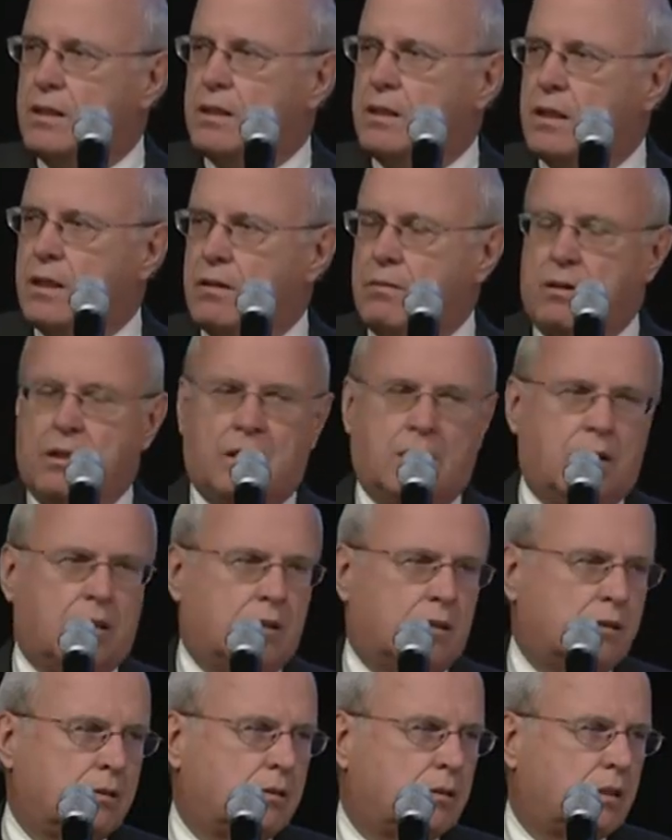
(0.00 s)
uh,
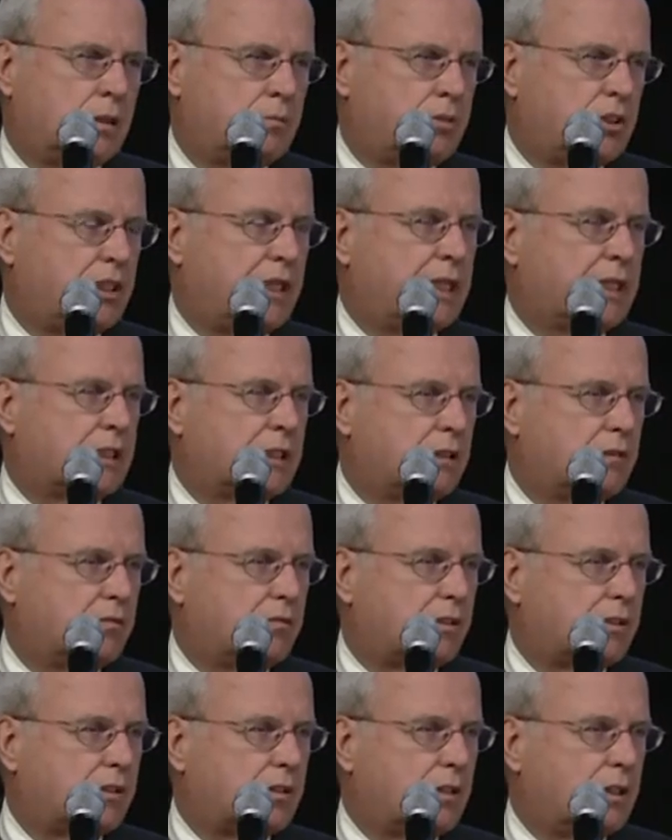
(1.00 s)
uh,
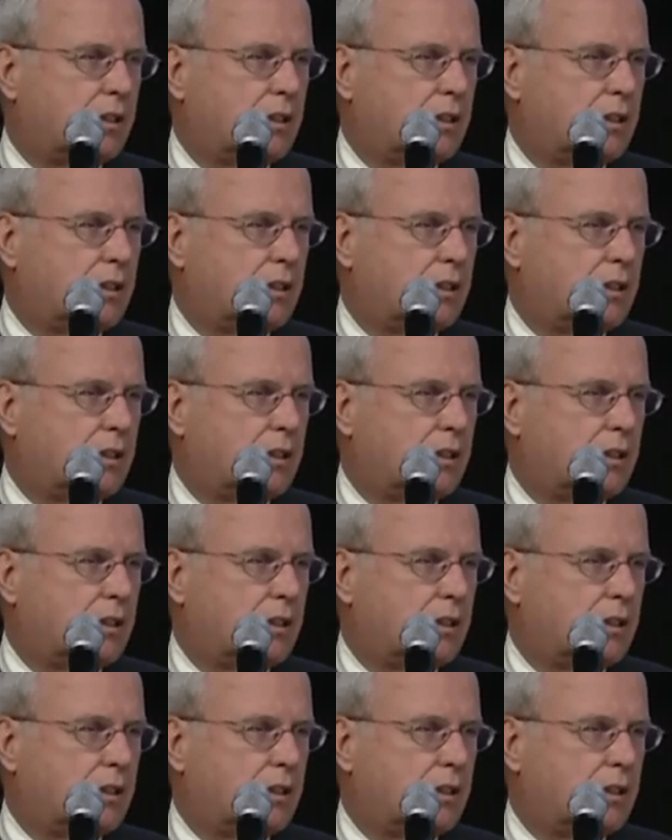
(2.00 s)
objectives.